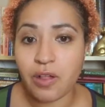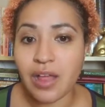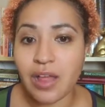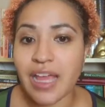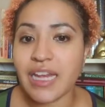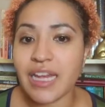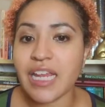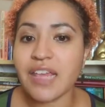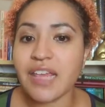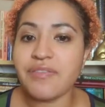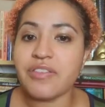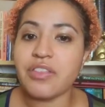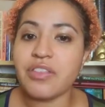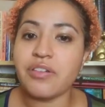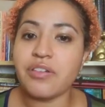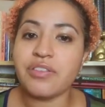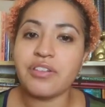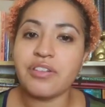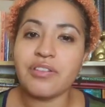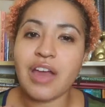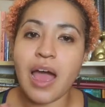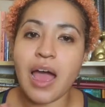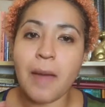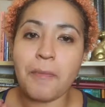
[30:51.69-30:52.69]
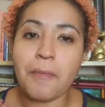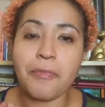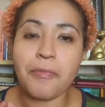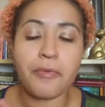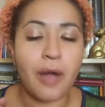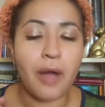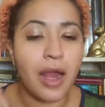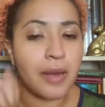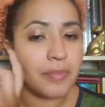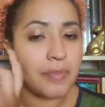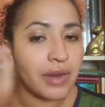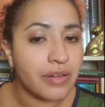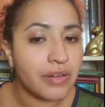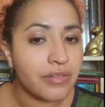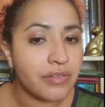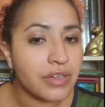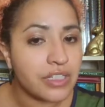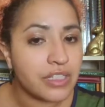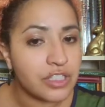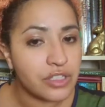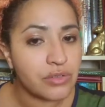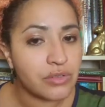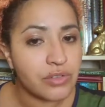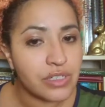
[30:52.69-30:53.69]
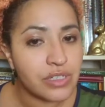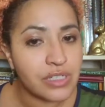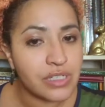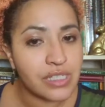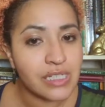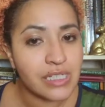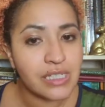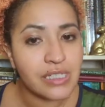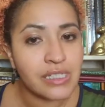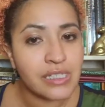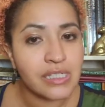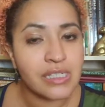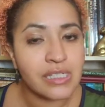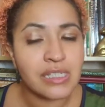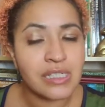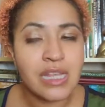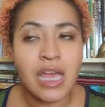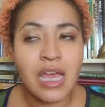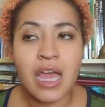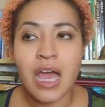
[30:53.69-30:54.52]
and even though they're not primary sources,